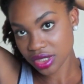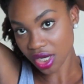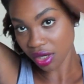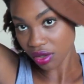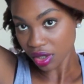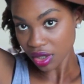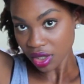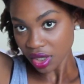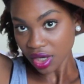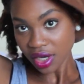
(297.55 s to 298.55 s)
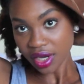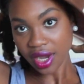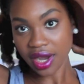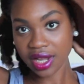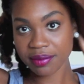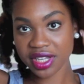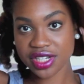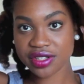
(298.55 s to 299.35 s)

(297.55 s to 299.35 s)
So all I'm going